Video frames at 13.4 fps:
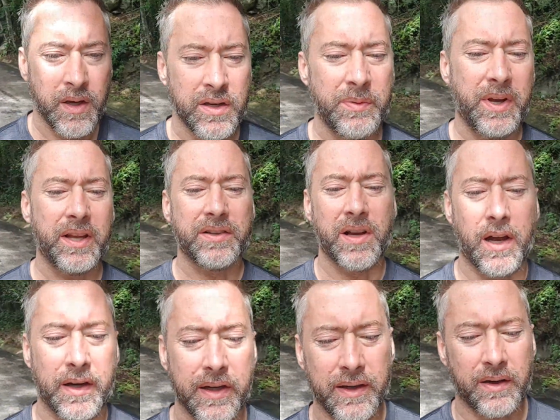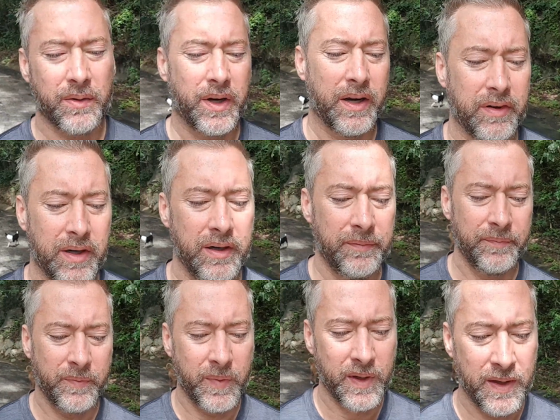So we get talking or whatever,
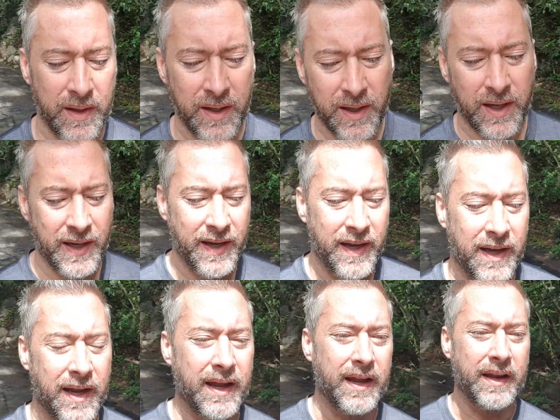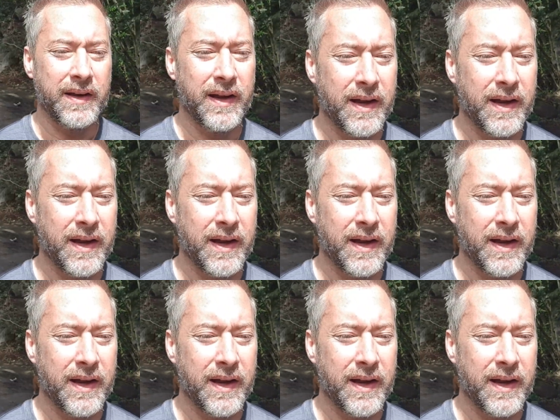and